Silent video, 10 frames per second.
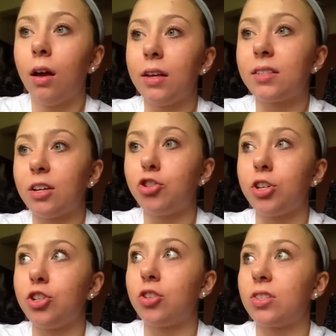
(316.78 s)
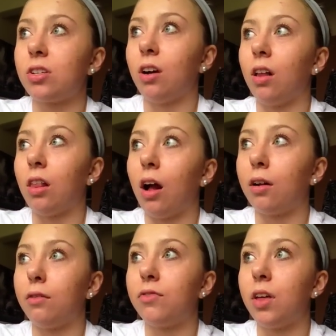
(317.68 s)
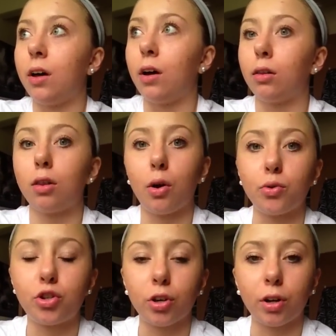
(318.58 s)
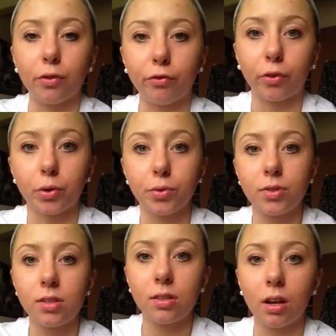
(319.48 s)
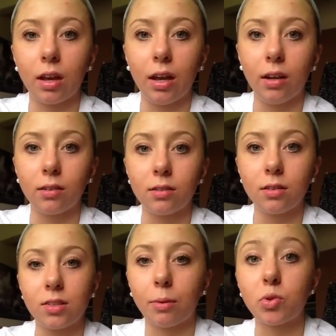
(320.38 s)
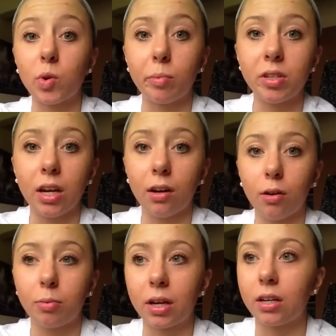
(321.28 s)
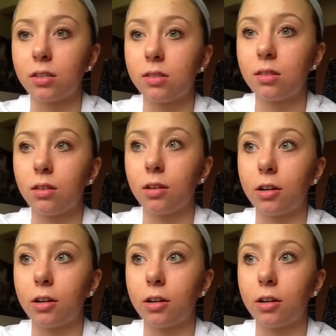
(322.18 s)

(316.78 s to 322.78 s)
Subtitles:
essentially just a lot of the low sugar fruits and some sweet potato, because,